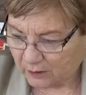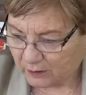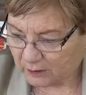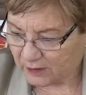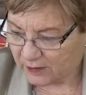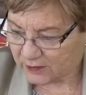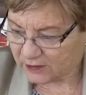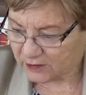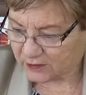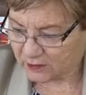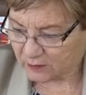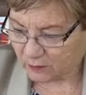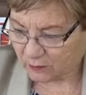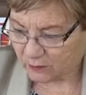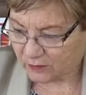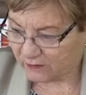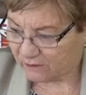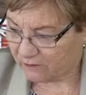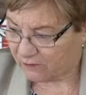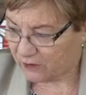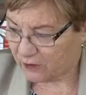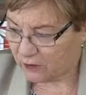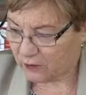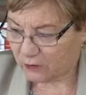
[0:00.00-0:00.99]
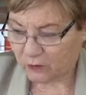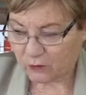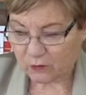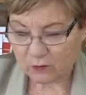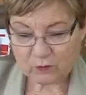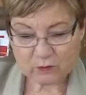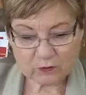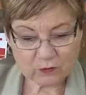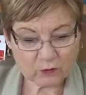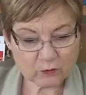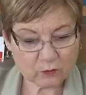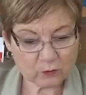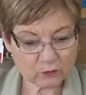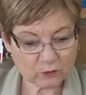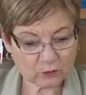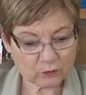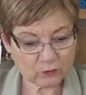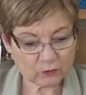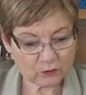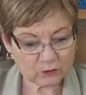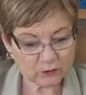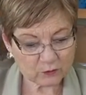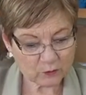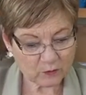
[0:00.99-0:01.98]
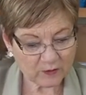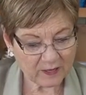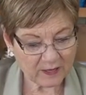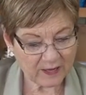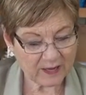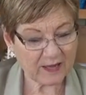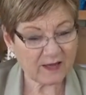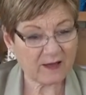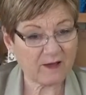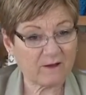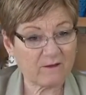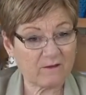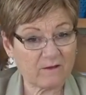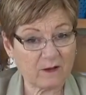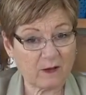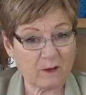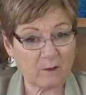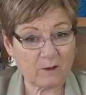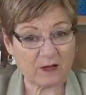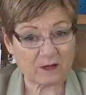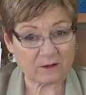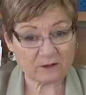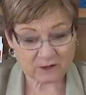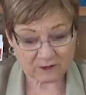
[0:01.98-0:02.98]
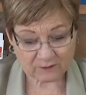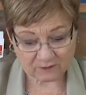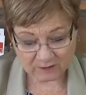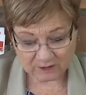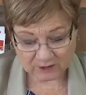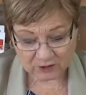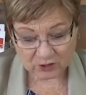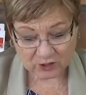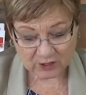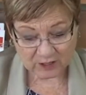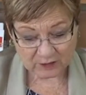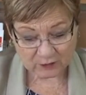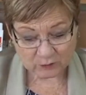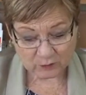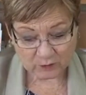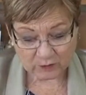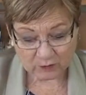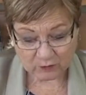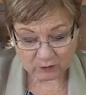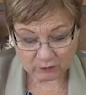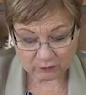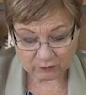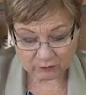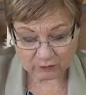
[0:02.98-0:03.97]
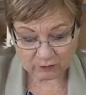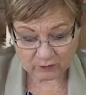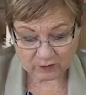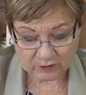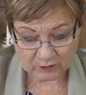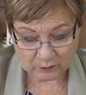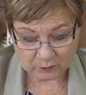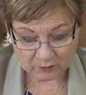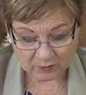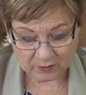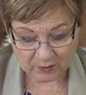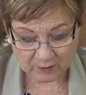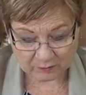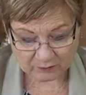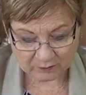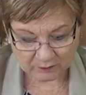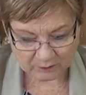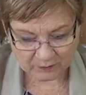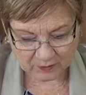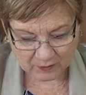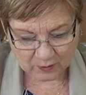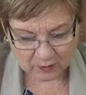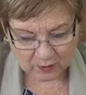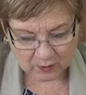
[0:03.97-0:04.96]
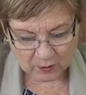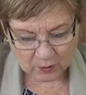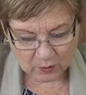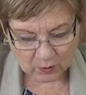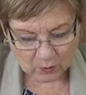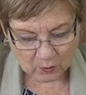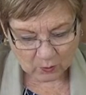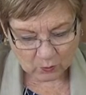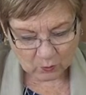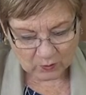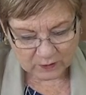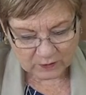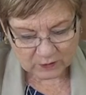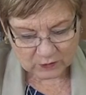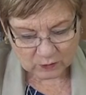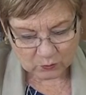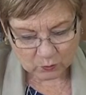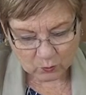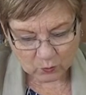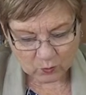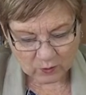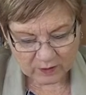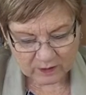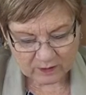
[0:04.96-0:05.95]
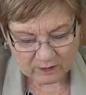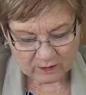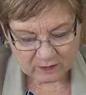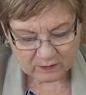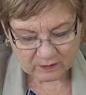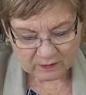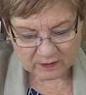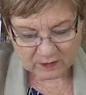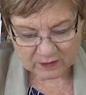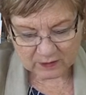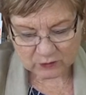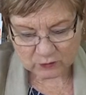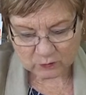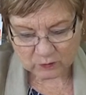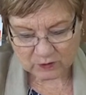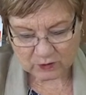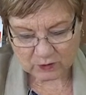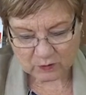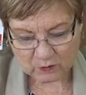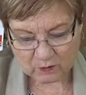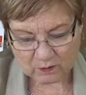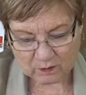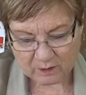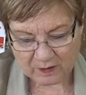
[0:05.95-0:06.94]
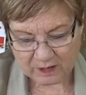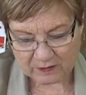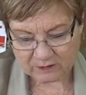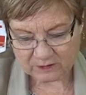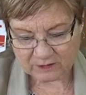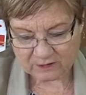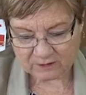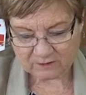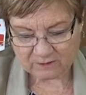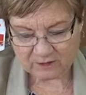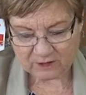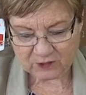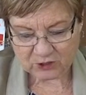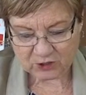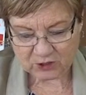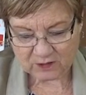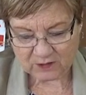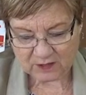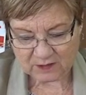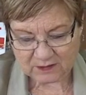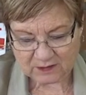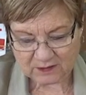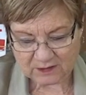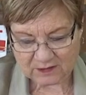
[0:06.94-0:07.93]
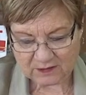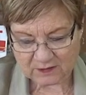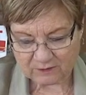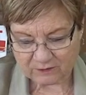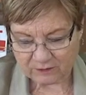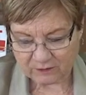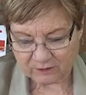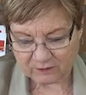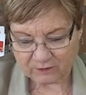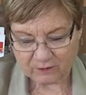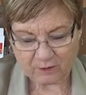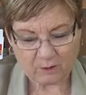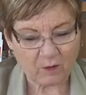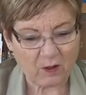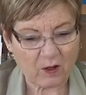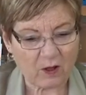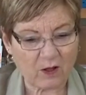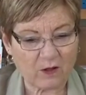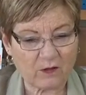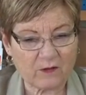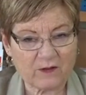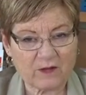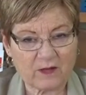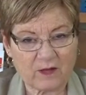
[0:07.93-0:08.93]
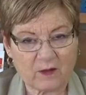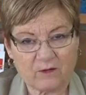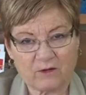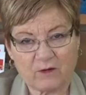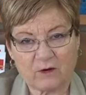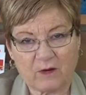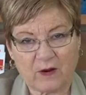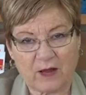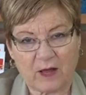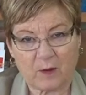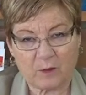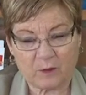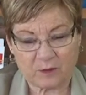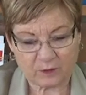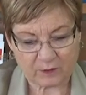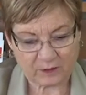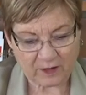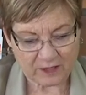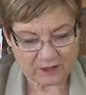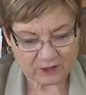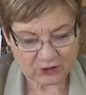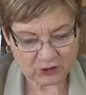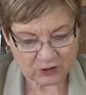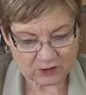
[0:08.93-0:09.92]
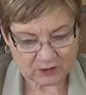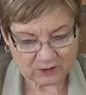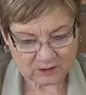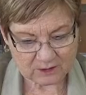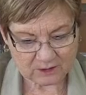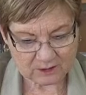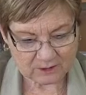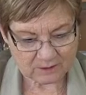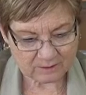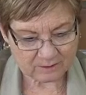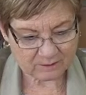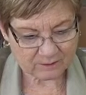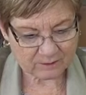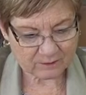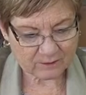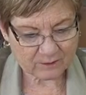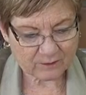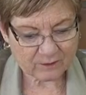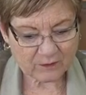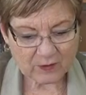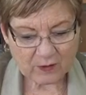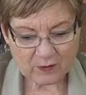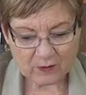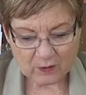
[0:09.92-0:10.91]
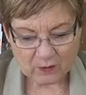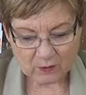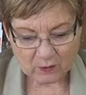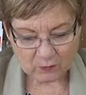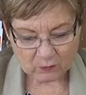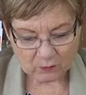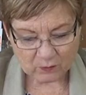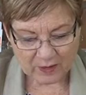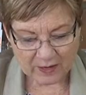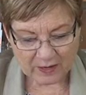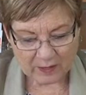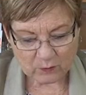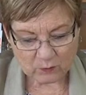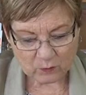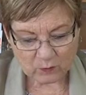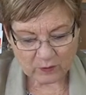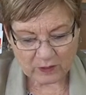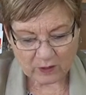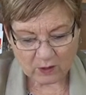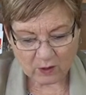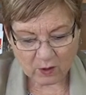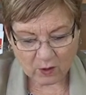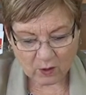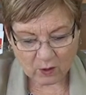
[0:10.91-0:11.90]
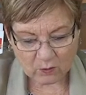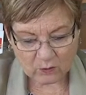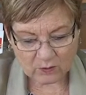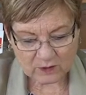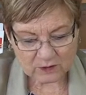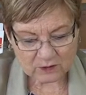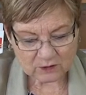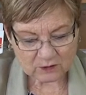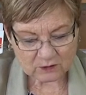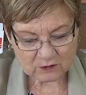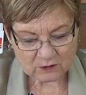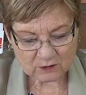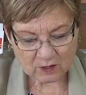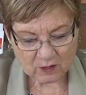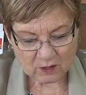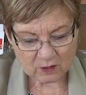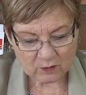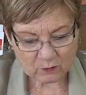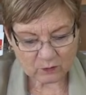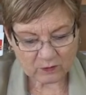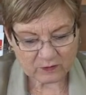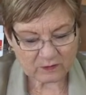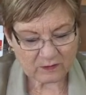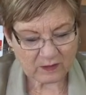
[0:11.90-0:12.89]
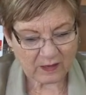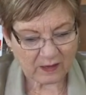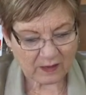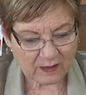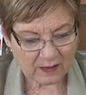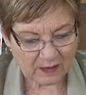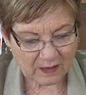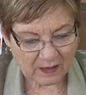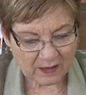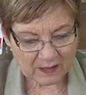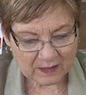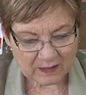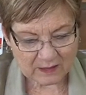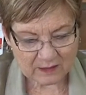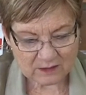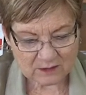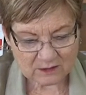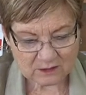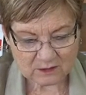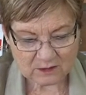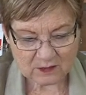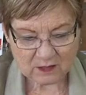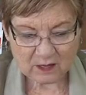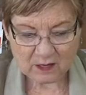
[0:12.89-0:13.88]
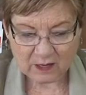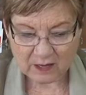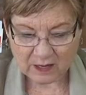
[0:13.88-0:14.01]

Let's review the rules we have about division as we go through this problem. What's one of the things we know about division that's different from all the other operations? right, we always start with the highest